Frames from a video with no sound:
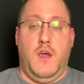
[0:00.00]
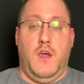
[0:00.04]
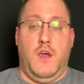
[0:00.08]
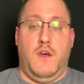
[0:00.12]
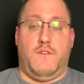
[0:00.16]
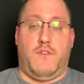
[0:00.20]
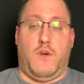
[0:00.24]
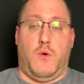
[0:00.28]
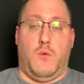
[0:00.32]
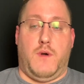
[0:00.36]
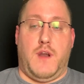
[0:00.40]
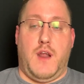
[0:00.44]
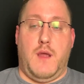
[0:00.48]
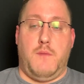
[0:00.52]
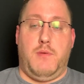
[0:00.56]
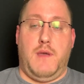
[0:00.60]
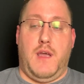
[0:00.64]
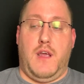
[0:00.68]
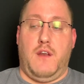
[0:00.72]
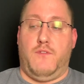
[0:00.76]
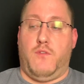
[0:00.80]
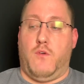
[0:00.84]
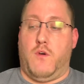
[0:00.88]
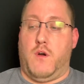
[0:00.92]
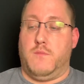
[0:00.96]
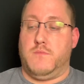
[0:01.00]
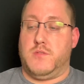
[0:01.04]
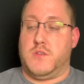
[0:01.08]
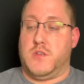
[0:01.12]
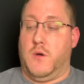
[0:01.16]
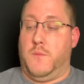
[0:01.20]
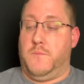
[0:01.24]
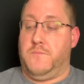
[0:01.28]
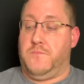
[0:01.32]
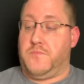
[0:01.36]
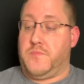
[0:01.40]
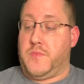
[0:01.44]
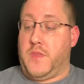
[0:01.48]
what I paid for them.
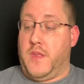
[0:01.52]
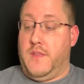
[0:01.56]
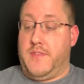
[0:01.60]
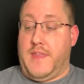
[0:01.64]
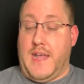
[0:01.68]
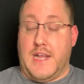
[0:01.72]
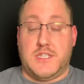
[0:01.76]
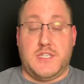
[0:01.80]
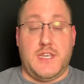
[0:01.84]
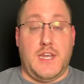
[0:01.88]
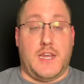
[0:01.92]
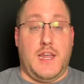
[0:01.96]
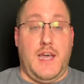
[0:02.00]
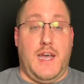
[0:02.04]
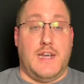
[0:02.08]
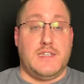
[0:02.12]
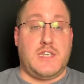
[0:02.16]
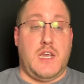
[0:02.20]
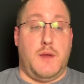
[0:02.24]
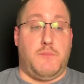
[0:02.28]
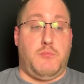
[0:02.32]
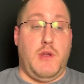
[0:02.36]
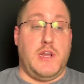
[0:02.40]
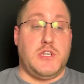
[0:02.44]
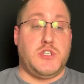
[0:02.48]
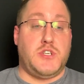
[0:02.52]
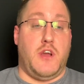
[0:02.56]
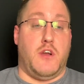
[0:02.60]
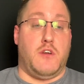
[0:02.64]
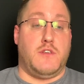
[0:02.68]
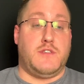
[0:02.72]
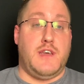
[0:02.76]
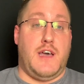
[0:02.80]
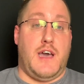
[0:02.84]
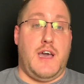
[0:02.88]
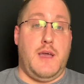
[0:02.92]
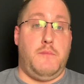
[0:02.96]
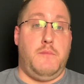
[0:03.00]
So that's it, guys. I appreciate your
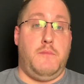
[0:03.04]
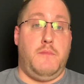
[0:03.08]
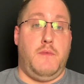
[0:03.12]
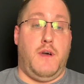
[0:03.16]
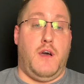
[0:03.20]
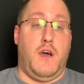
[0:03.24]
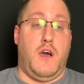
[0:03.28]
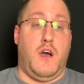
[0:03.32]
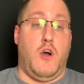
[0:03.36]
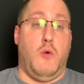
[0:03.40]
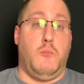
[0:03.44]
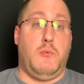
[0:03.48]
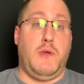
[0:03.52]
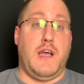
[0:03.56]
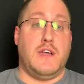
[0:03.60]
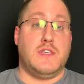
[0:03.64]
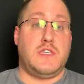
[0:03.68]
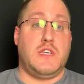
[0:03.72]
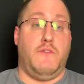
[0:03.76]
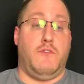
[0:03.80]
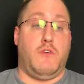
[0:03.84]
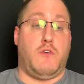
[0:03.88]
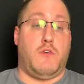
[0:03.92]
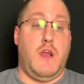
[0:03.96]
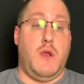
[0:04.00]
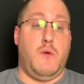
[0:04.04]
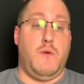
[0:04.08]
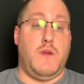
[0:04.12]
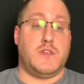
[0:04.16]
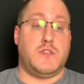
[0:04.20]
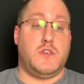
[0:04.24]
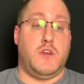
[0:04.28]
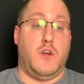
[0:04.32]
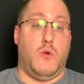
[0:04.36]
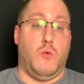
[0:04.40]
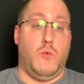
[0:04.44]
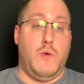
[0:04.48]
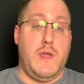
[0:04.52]
time. I hope you guys have a great rest
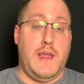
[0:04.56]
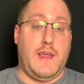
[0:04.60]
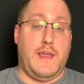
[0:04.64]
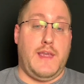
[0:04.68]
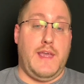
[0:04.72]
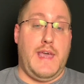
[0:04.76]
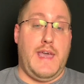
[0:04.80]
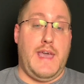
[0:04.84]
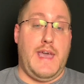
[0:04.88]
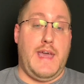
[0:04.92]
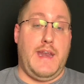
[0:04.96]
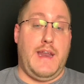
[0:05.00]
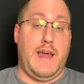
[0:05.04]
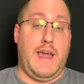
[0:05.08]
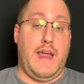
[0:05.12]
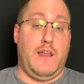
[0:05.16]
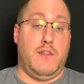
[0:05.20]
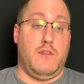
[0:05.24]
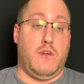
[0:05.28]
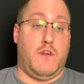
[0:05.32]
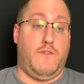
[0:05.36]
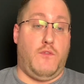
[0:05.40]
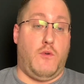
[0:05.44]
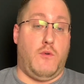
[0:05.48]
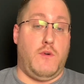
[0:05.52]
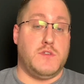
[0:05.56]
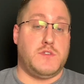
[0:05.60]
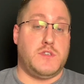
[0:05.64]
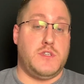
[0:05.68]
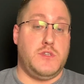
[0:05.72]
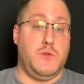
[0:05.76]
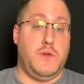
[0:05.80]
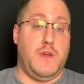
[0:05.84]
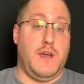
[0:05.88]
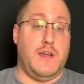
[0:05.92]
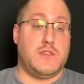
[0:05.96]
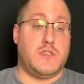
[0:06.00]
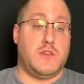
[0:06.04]
of your week, and I look forward to seeing
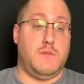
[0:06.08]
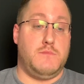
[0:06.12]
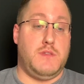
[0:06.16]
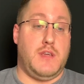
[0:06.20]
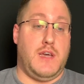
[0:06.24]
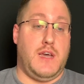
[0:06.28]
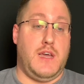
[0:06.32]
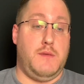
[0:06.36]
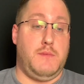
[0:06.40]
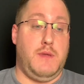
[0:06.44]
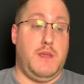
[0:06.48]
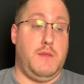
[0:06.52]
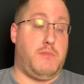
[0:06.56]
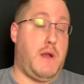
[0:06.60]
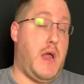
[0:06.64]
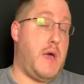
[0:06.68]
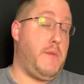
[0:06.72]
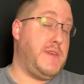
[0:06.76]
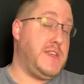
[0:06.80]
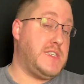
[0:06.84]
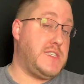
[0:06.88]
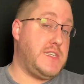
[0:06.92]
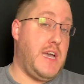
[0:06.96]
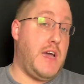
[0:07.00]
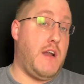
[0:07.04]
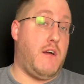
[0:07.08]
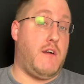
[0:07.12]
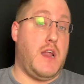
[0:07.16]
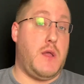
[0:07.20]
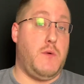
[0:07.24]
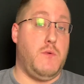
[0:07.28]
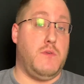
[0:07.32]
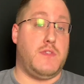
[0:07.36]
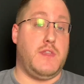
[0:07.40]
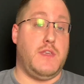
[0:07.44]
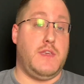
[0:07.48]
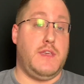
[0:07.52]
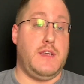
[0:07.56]
you guys sometime, probably Saturday,
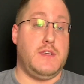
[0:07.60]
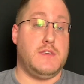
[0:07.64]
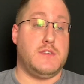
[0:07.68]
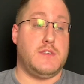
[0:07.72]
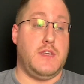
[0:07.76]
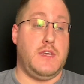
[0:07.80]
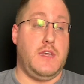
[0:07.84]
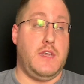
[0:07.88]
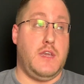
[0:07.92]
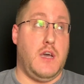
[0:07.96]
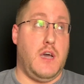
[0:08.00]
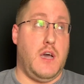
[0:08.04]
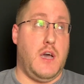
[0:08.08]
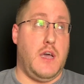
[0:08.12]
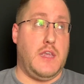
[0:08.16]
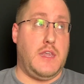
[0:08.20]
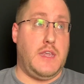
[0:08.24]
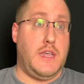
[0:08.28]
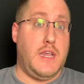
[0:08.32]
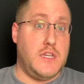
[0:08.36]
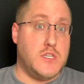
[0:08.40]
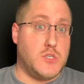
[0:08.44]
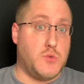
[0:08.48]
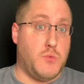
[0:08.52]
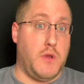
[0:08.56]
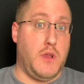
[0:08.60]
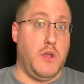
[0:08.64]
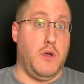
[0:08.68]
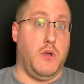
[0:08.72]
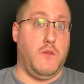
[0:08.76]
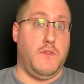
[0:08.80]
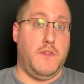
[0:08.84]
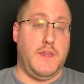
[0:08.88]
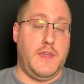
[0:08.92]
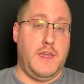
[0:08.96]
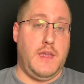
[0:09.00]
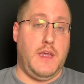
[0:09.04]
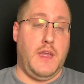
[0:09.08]
with the Yeezy
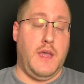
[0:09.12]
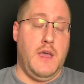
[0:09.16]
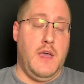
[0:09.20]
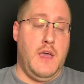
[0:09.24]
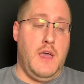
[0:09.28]
Yeezreel, the